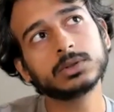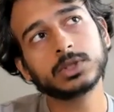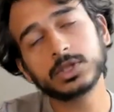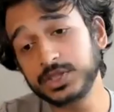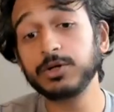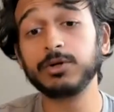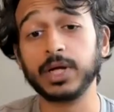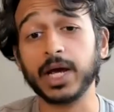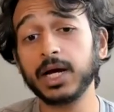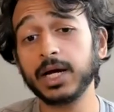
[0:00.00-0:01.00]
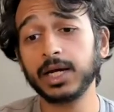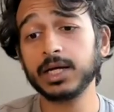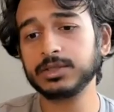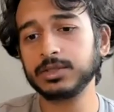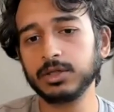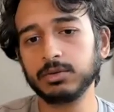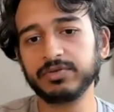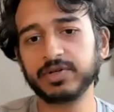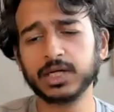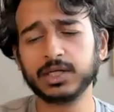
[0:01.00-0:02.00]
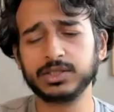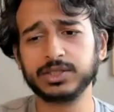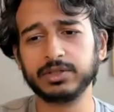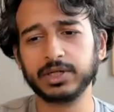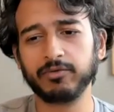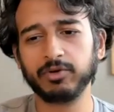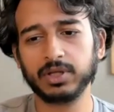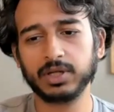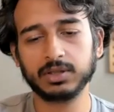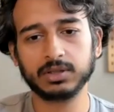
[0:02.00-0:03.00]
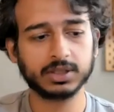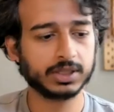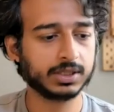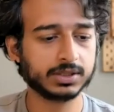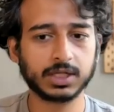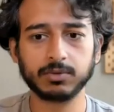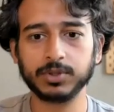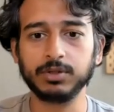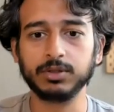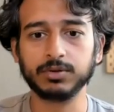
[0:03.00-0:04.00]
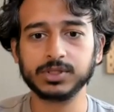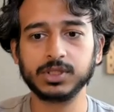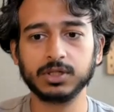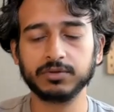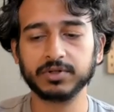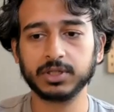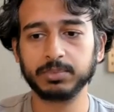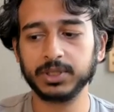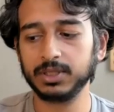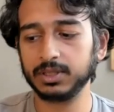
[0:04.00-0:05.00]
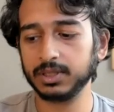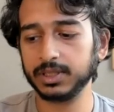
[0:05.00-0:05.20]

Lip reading: Considered, yeah, I guess. You know, we've kind of considered everything. It's kind of what you do as CEO of a company.